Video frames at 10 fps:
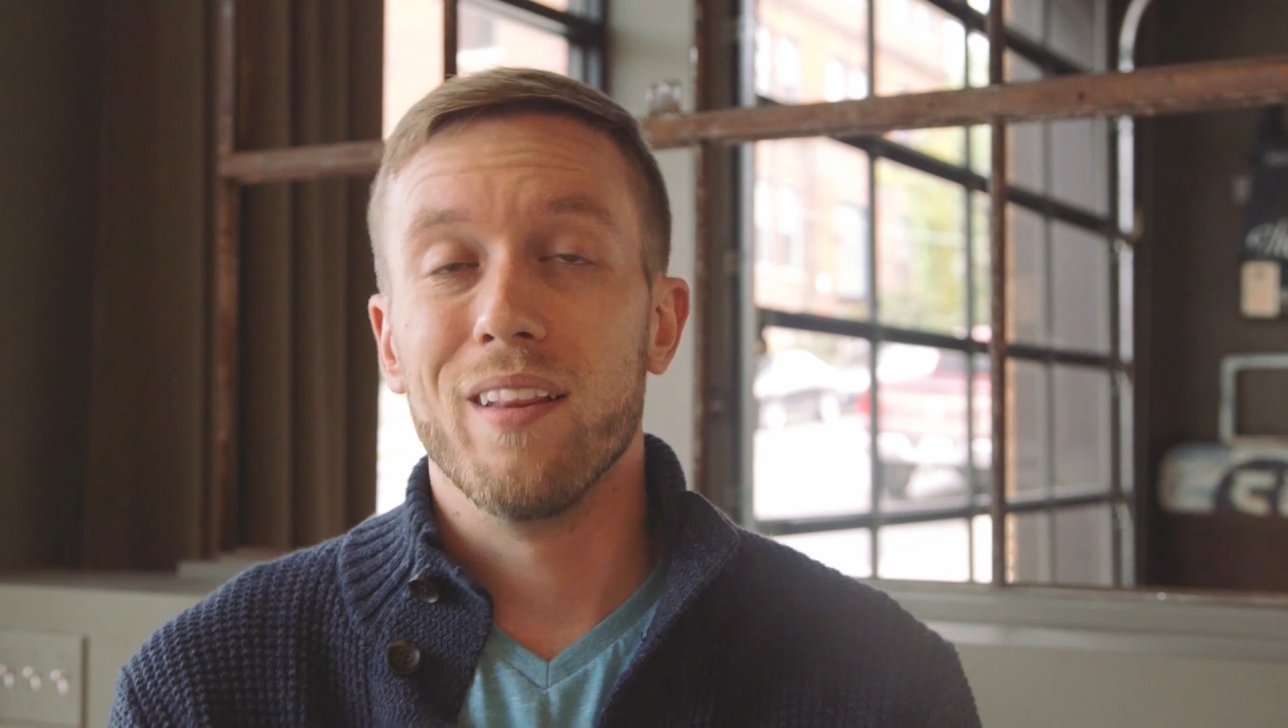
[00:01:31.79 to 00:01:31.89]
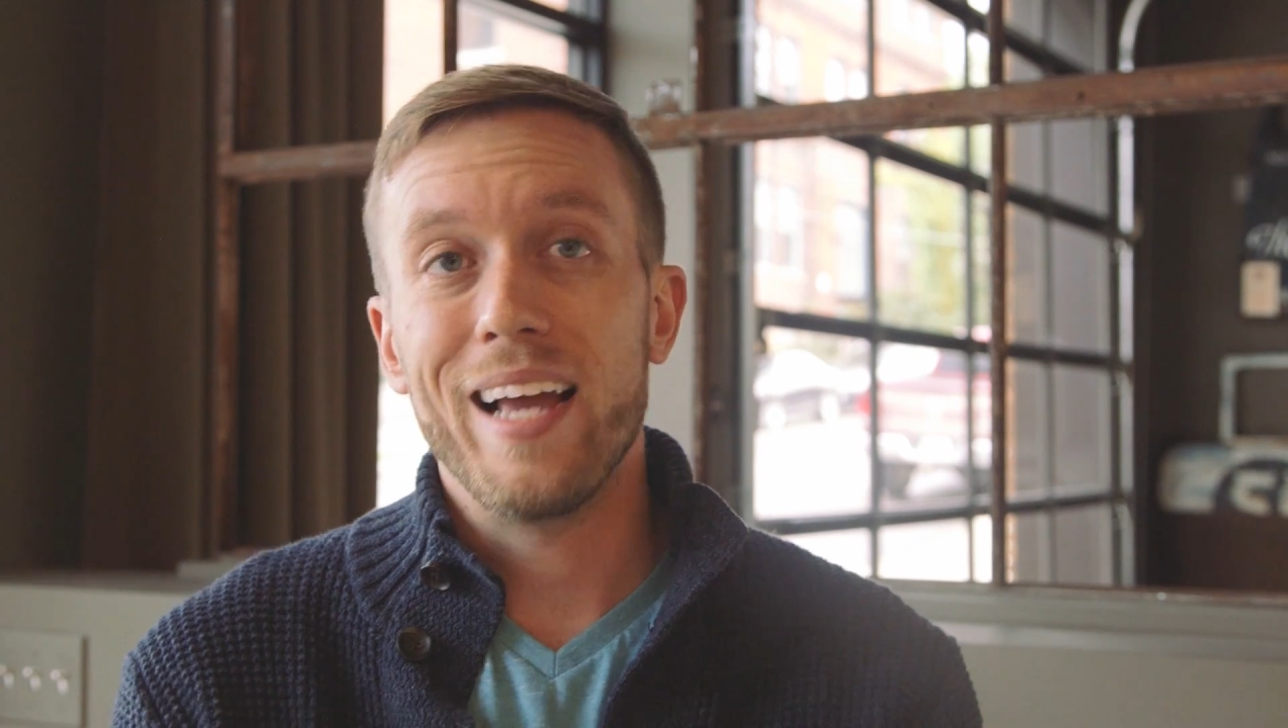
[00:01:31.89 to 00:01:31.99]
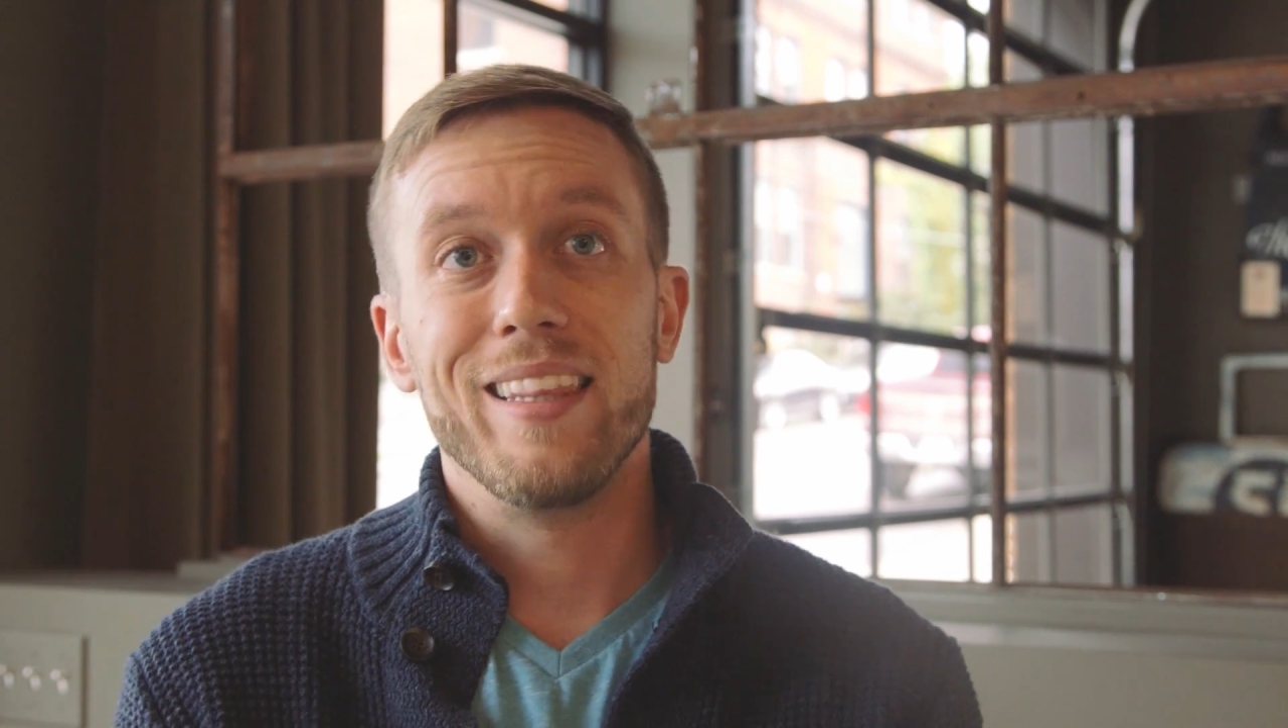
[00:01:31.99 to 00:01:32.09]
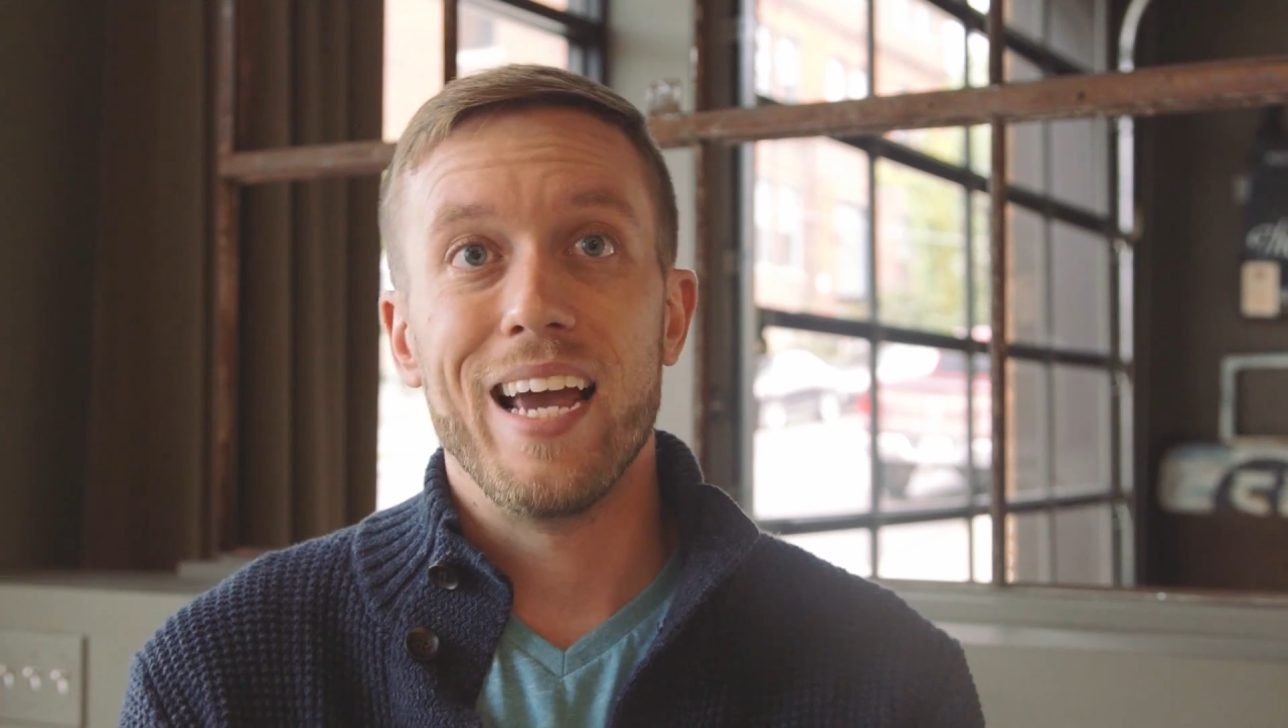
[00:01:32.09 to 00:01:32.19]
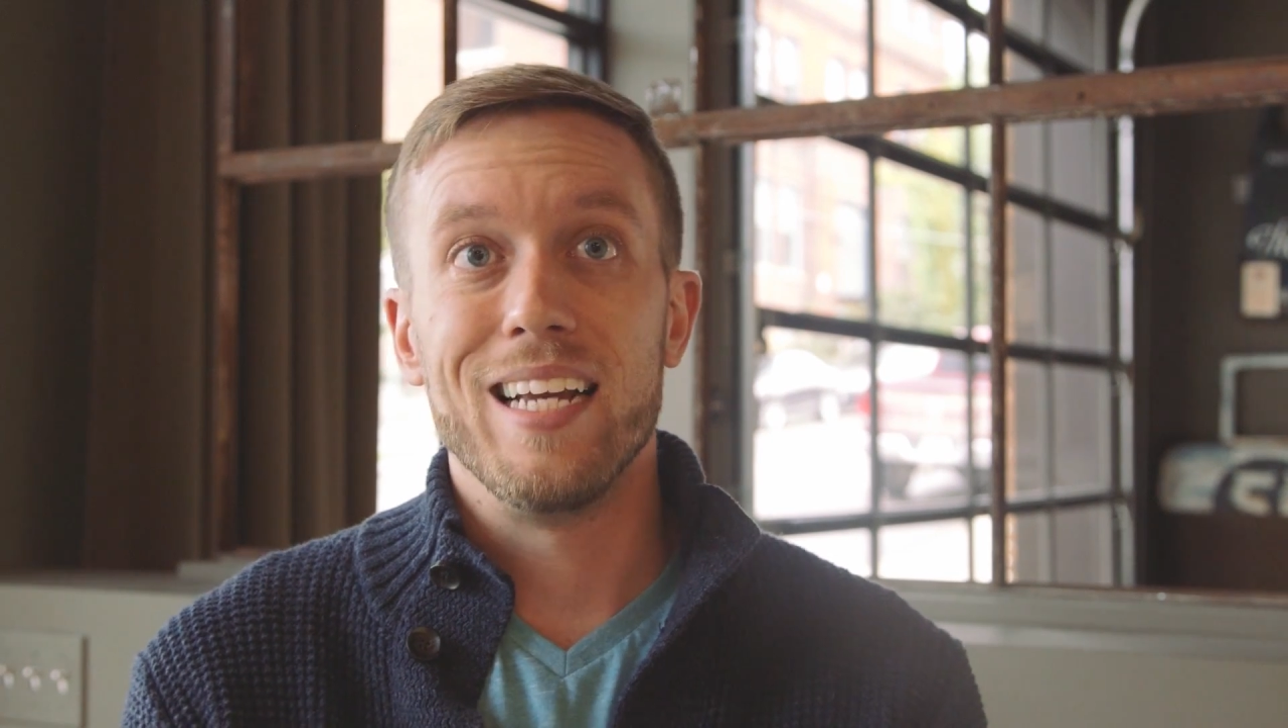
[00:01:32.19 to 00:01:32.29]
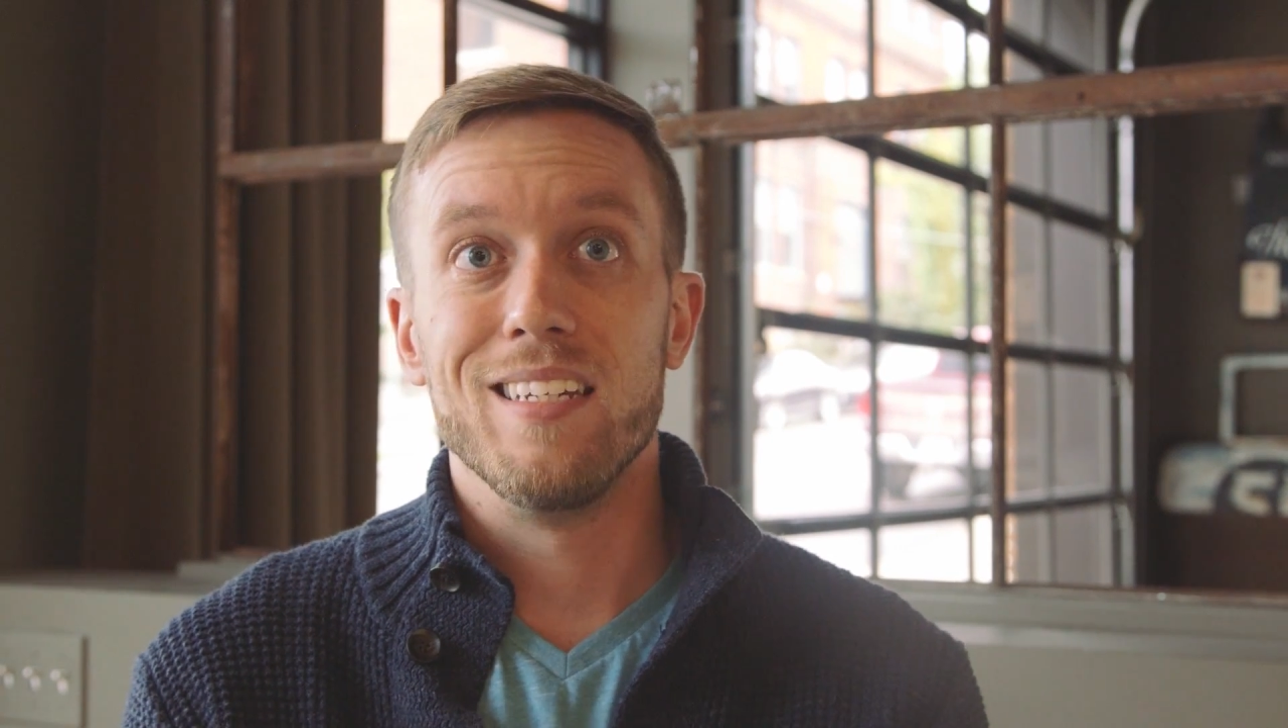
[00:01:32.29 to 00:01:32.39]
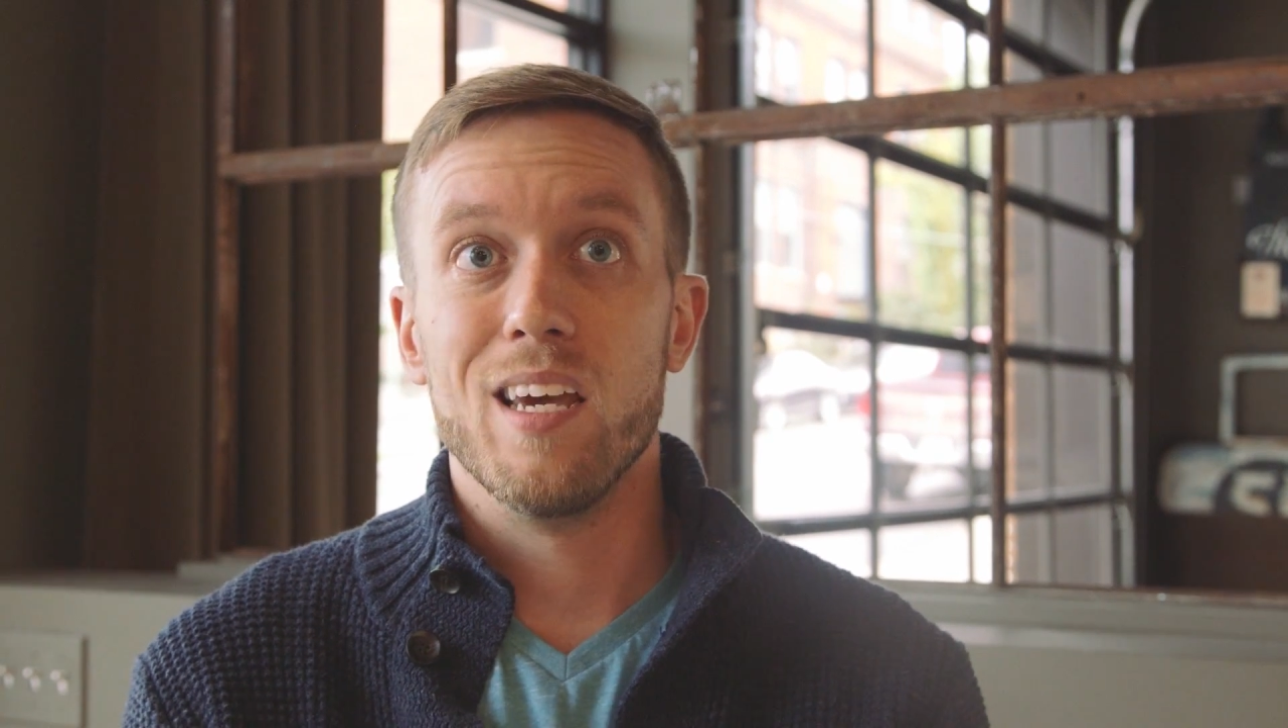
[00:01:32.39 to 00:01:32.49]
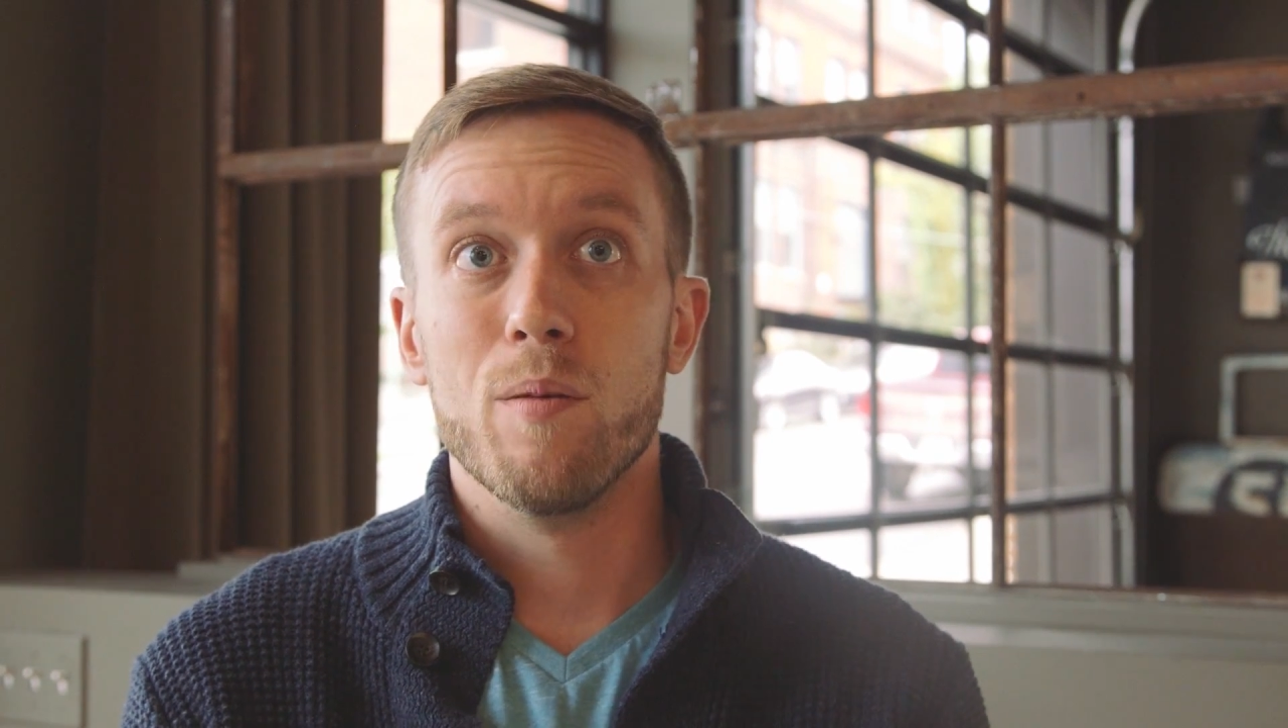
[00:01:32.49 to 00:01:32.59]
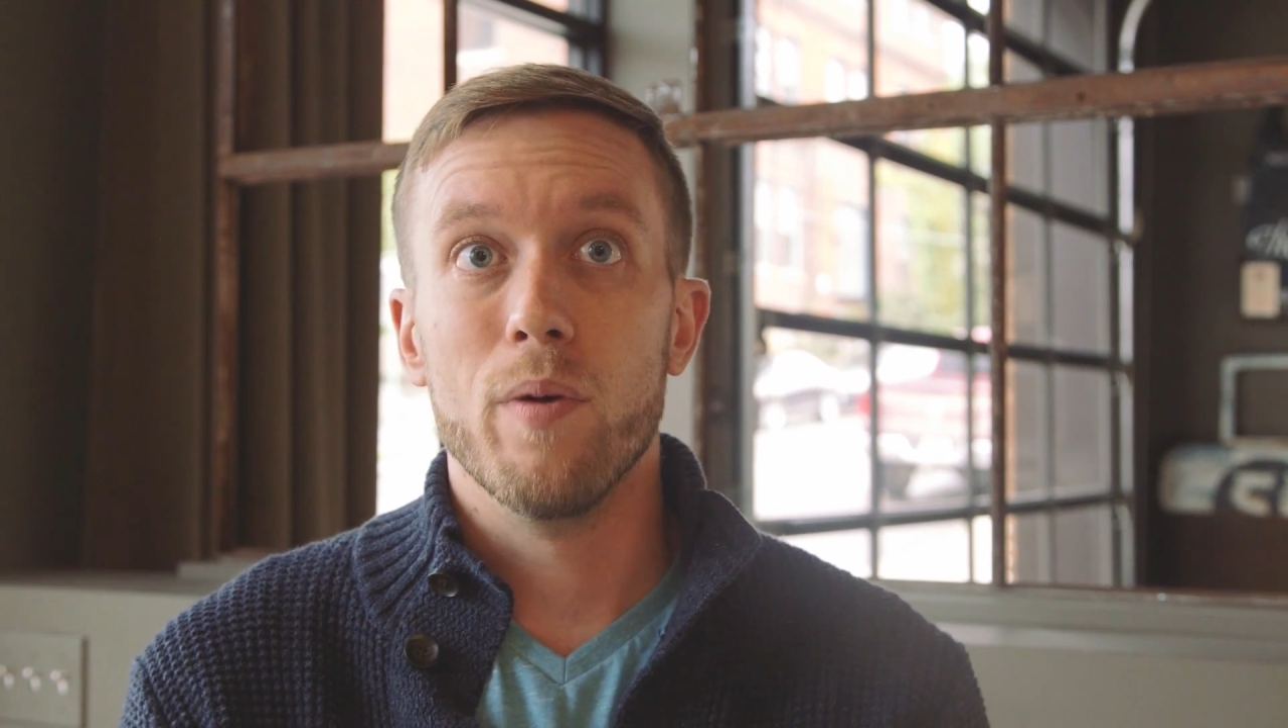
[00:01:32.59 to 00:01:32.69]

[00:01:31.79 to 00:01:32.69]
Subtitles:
like the idea,